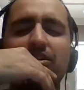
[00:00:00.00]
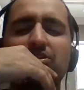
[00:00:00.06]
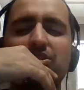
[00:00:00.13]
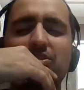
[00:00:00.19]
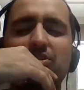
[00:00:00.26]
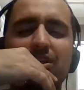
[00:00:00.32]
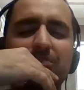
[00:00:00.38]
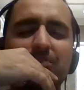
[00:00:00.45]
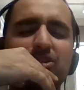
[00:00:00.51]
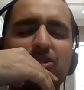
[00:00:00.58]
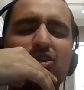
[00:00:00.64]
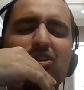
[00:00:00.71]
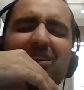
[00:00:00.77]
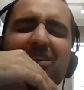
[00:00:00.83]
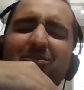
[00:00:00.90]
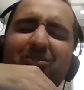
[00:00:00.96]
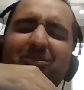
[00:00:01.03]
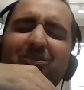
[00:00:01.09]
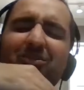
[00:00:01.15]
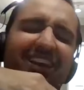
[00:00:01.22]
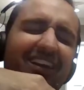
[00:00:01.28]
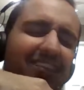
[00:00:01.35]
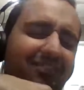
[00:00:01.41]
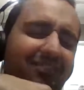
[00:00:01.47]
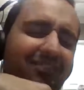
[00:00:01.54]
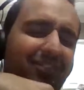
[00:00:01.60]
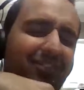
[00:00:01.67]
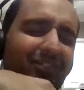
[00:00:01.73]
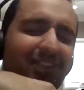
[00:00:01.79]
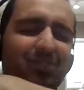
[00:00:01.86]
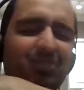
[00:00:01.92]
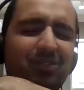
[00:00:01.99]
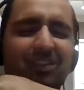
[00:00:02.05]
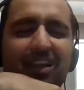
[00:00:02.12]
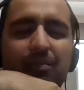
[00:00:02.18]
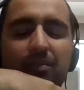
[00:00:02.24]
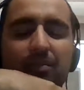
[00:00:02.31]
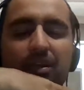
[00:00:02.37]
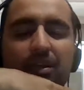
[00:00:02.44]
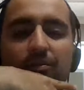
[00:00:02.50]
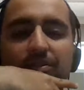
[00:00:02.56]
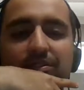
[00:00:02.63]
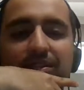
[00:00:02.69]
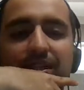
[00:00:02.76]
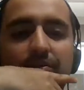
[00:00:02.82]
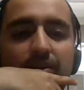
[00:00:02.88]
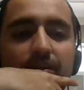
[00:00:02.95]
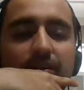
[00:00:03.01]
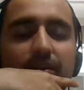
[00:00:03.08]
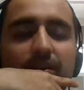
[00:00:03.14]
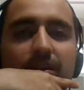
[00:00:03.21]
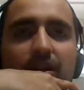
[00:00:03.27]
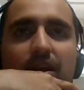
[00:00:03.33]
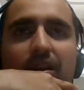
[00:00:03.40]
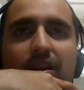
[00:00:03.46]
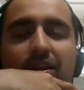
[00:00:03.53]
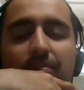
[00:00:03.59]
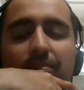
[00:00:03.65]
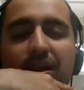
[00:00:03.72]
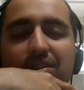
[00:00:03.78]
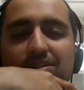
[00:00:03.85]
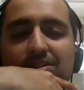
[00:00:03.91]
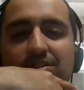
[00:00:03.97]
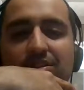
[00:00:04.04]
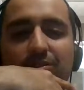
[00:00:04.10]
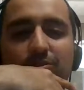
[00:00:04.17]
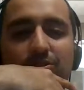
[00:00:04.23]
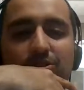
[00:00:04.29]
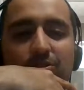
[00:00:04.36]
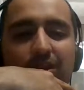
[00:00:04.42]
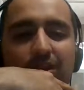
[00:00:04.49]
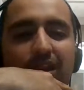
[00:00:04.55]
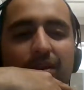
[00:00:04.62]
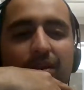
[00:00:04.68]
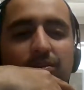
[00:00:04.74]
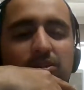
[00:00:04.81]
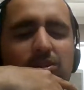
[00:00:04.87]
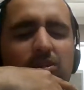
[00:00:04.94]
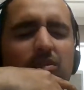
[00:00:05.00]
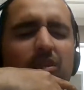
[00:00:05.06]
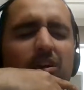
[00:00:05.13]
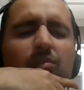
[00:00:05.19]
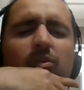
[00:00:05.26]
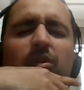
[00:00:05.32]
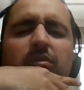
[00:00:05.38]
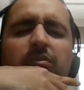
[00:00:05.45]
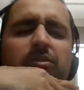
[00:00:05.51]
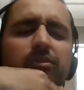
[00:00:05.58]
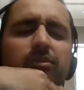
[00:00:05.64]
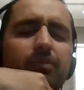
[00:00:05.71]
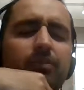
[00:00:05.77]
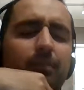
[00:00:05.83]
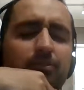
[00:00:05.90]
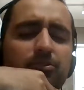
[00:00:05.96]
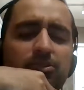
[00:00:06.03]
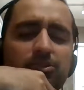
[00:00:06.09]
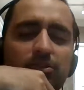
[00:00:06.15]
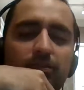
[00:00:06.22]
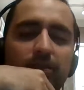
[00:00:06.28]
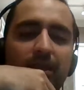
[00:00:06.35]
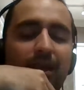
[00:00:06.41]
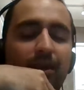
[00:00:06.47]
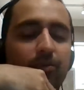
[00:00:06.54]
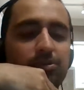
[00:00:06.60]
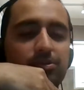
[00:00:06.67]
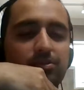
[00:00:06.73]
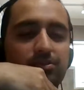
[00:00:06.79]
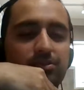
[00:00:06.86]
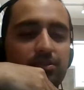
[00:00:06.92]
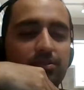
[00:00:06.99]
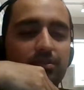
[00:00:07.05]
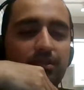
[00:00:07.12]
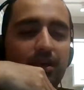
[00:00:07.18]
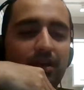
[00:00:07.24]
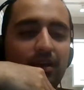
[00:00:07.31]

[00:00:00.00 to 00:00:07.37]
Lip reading: SOCOM 2. SOCOM 3, I kind of, that's when the game kind of went downhill. The combined assault was okay, but SOCOM 1 and 2, I put so many hours into.